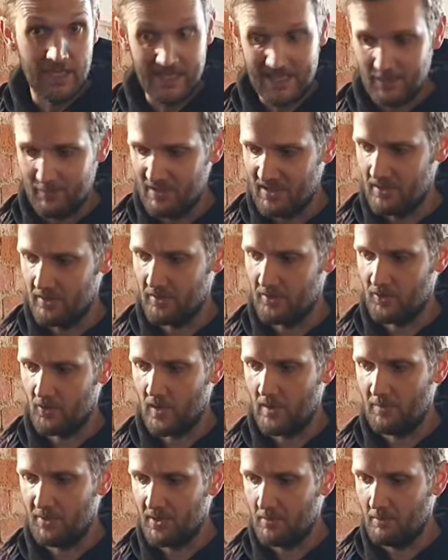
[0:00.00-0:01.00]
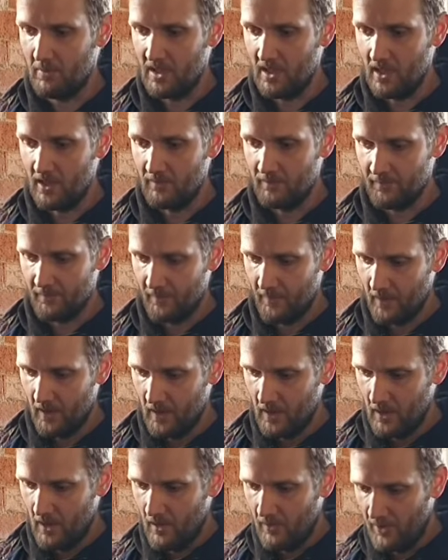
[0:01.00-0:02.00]
link them in the description below.
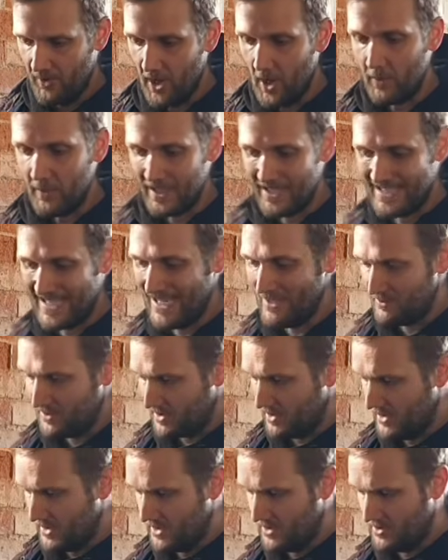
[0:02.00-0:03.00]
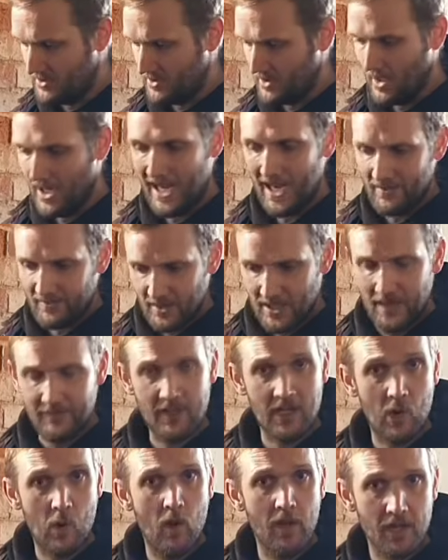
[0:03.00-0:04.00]
The only downside is I have to have
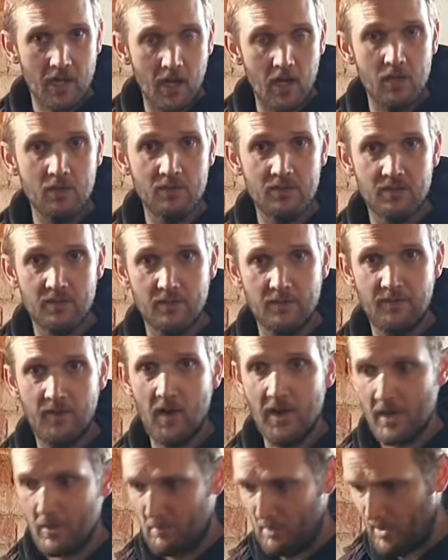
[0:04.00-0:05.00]
it quite close to the fire